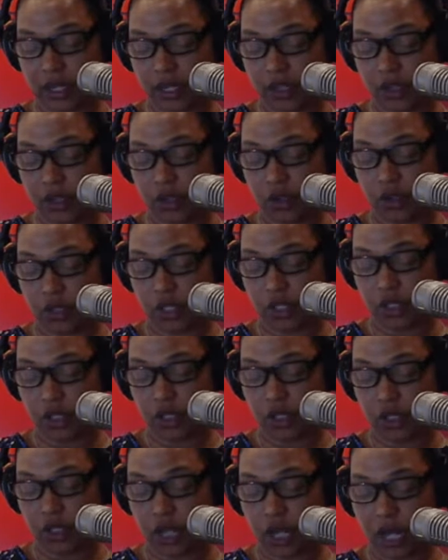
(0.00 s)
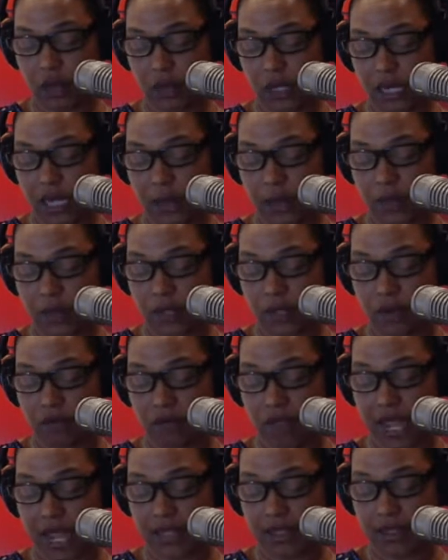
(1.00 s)
Students should not be able to
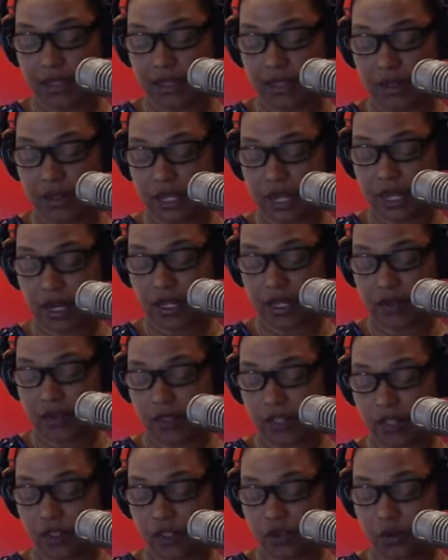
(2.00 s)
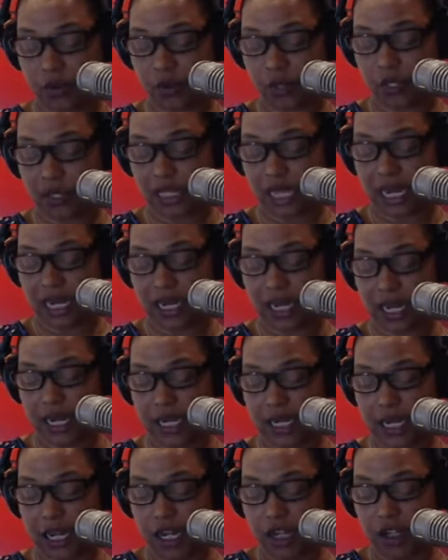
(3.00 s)
advance until they are given the support they
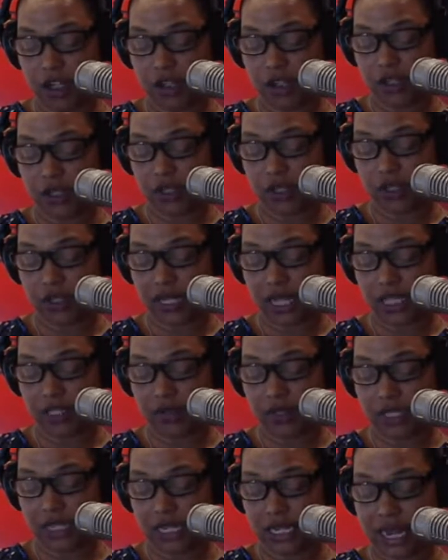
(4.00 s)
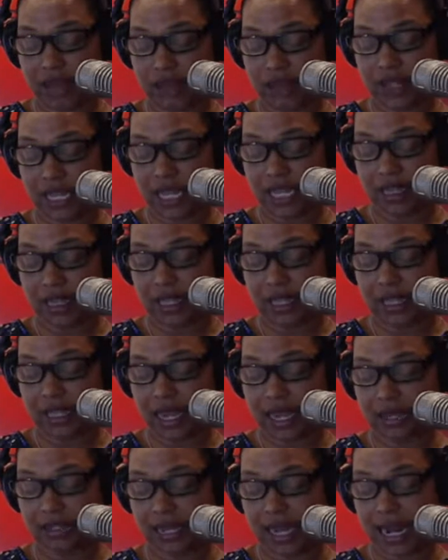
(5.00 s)
need to successfully navigate the
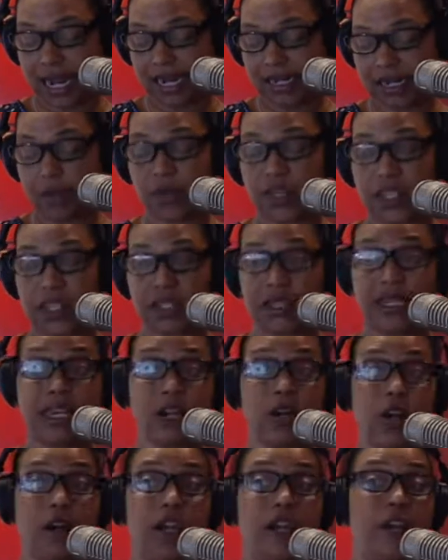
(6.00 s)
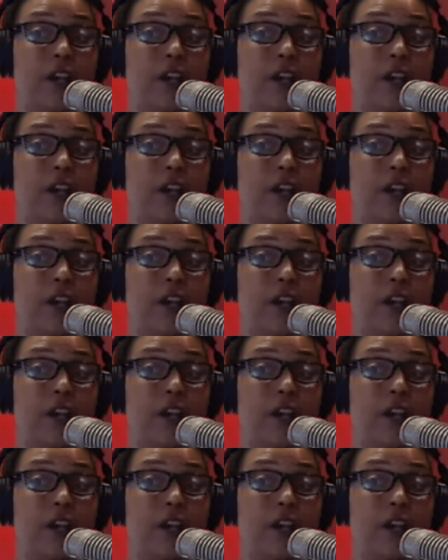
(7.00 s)
next academic year.